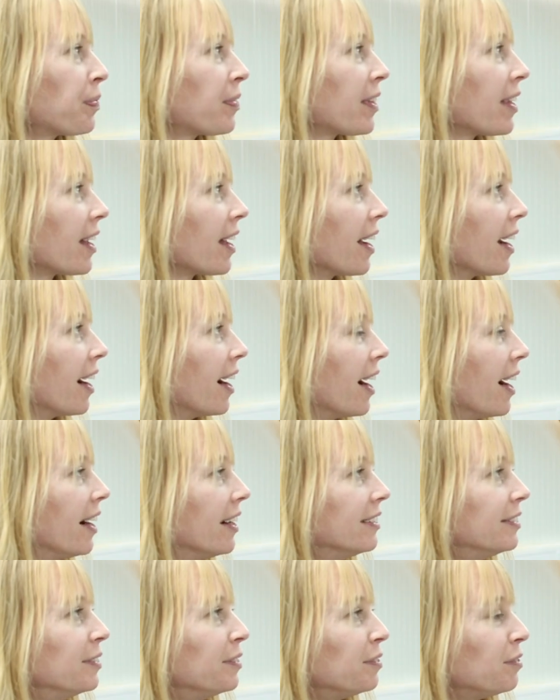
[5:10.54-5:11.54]

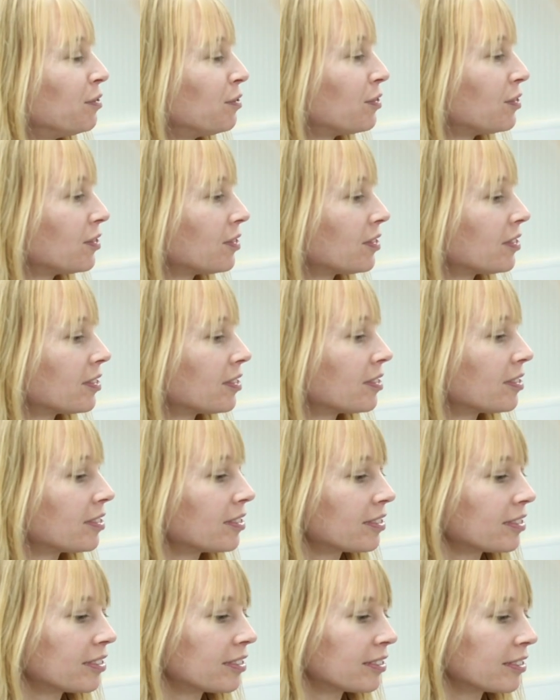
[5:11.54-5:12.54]

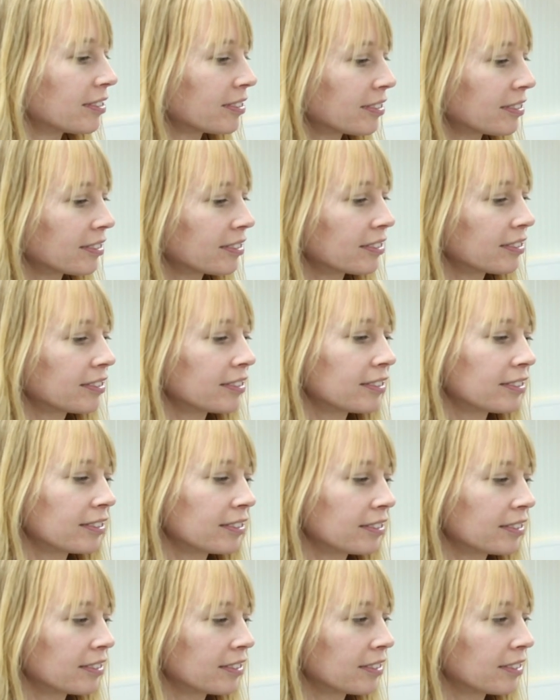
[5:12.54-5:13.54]

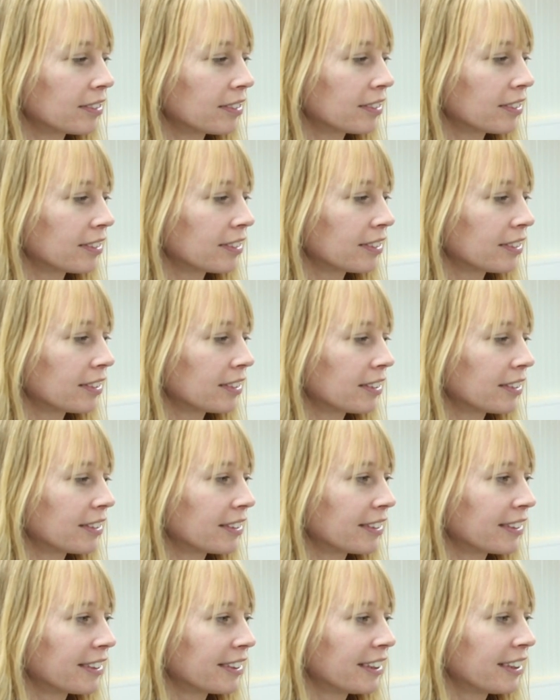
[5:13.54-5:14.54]

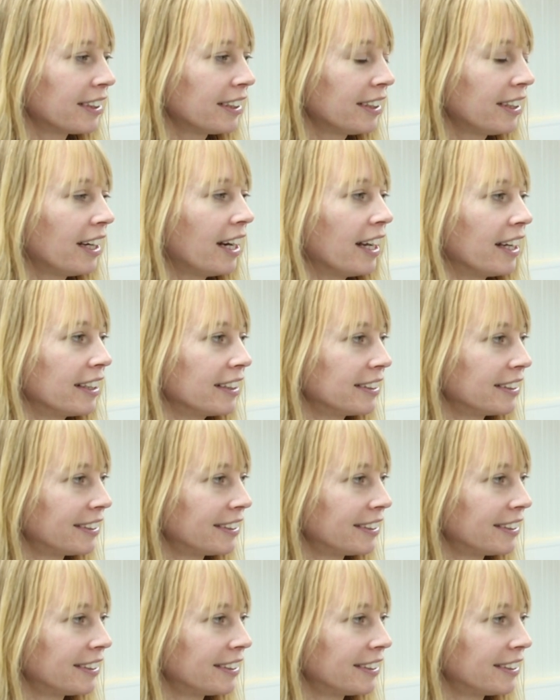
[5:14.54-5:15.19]
No words are spoken by the person on screen.